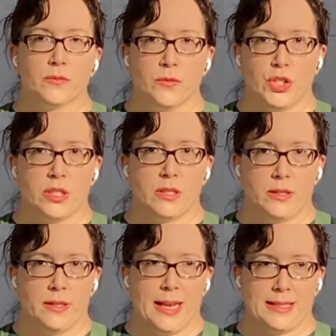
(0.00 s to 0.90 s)
just
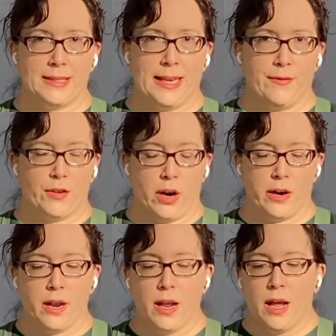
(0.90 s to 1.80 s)
as a safeguard.
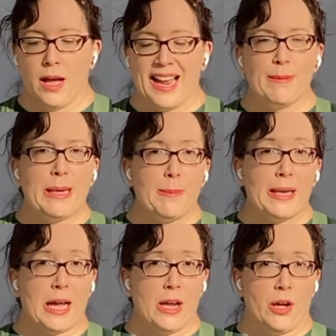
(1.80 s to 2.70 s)
I am keeping
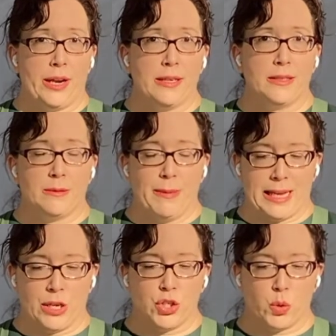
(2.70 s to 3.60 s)
an eye on it,
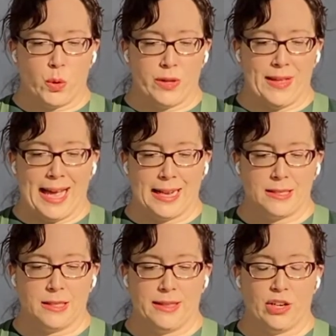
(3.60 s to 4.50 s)
making sure that
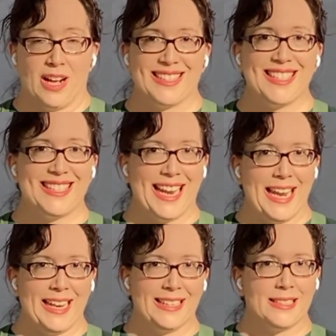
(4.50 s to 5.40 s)
they're not
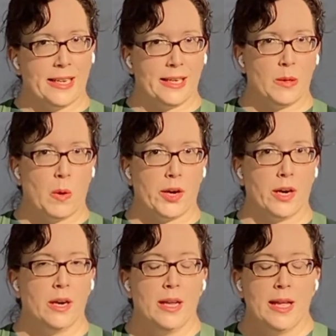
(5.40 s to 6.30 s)
staying in standing
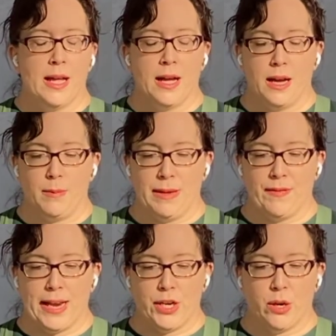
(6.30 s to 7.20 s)
water. If
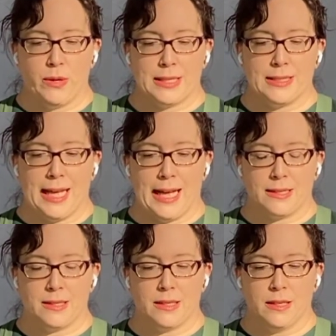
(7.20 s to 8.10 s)
I notice that
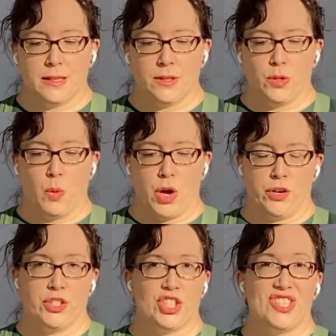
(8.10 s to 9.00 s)
the water
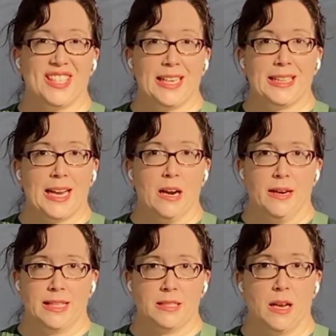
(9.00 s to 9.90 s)
is just sitting there
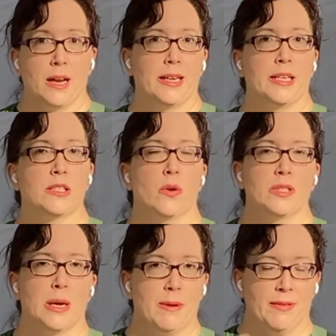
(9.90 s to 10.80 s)
and it's not getting
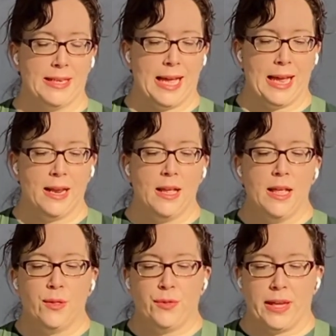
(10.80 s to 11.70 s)
soaked up every day,
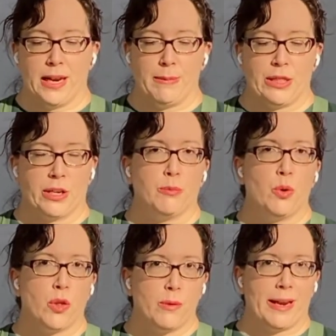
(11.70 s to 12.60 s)
then I'm either going to
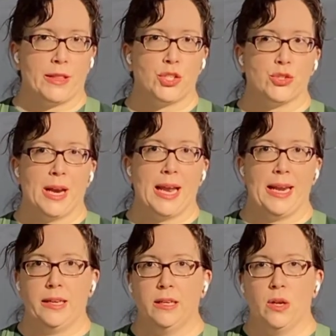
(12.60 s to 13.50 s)
pull them out of the
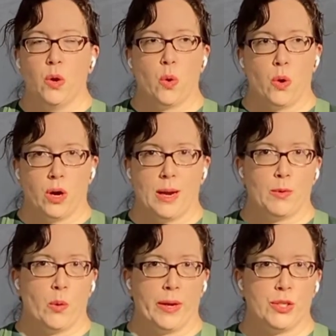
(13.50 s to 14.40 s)
tray, or I'm
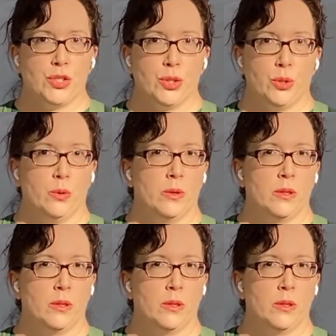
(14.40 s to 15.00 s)
going to